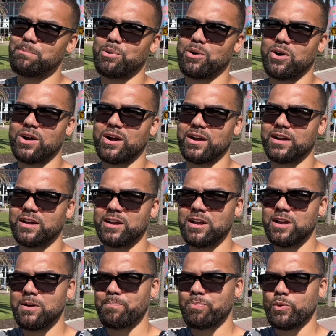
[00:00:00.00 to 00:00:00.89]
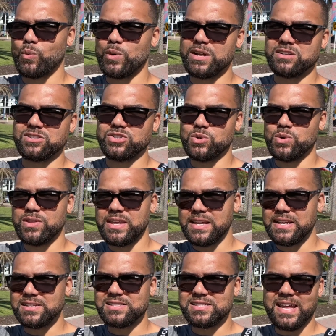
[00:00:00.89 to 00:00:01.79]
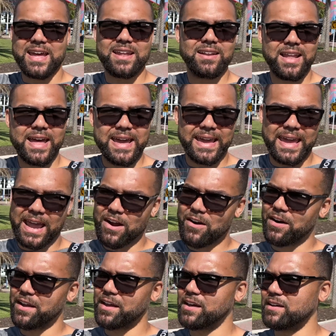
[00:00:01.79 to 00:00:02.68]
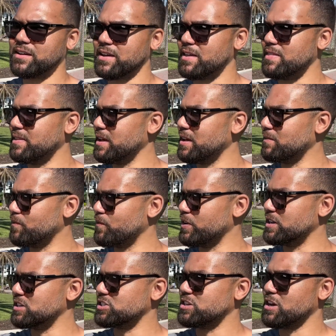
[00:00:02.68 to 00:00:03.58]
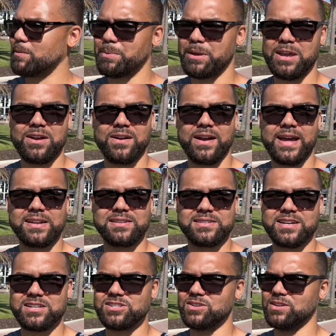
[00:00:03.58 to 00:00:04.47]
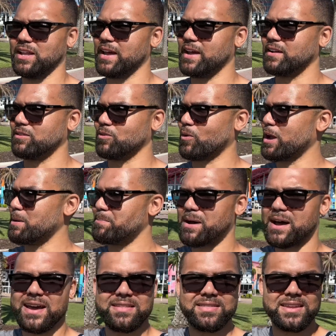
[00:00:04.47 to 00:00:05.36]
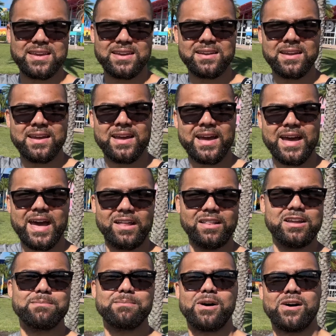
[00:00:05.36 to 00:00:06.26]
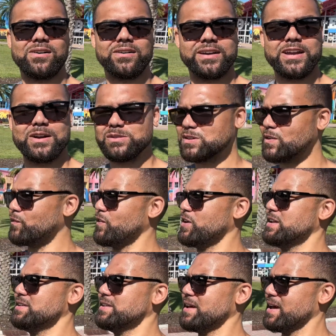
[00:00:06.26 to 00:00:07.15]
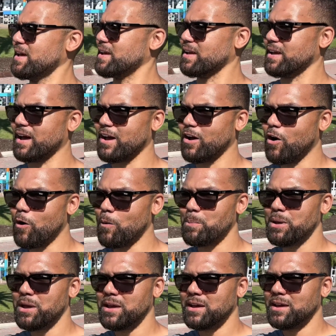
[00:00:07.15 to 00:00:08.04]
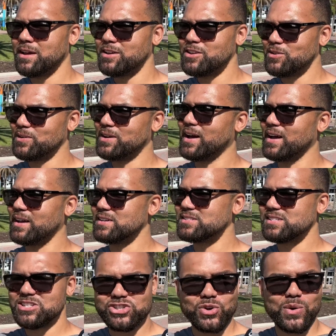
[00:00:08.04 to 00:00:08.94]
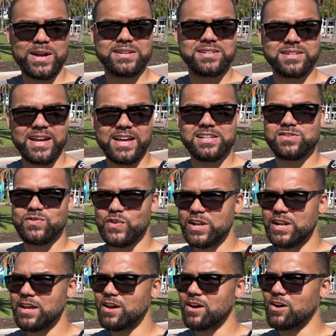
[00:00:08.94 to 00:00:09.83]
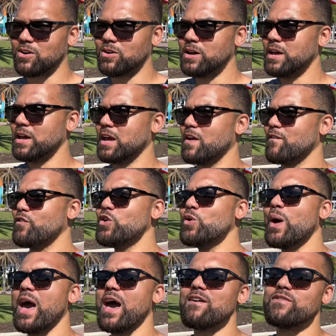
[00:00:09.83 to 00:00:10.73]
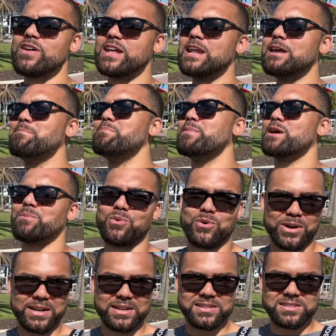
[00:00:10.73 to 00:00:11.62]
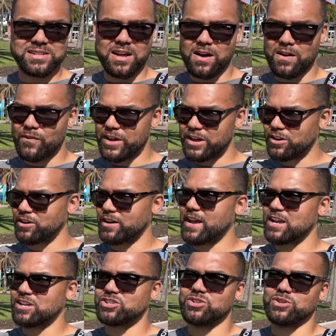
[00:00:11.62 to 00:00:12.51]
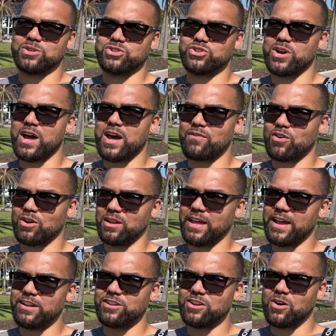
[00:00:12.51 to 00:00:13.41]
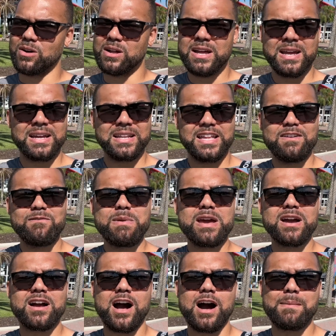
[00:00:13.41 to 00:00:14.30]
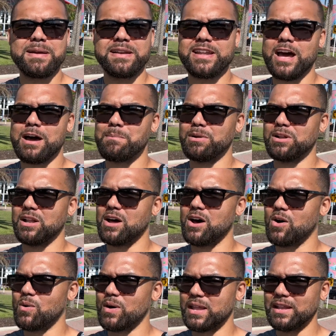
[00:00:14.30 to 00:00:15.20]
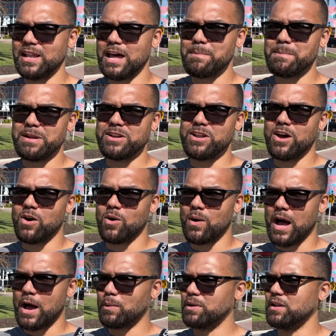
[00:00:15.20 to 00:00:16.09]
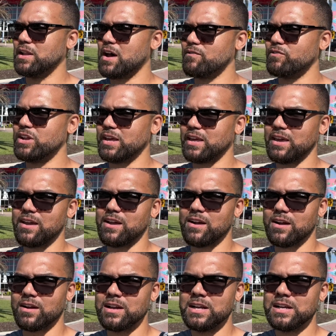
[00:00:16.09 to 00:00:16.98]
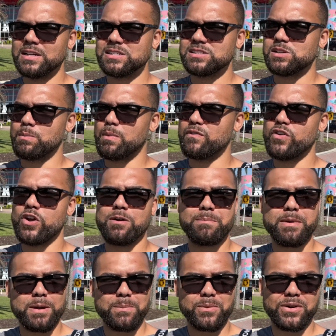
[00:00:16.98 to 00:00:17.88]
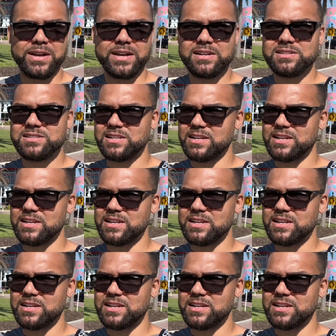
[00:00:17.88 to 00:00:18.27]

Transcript: Park, went to the Sand Lake area, and then finished up here at Dezerland, right by the outlet mall. It was a fun day. I hope you guys enjoyed today's video. If you have any memories of International Drive Orlando, leave me a comment down below and let me know. I would love to hear some of your memories.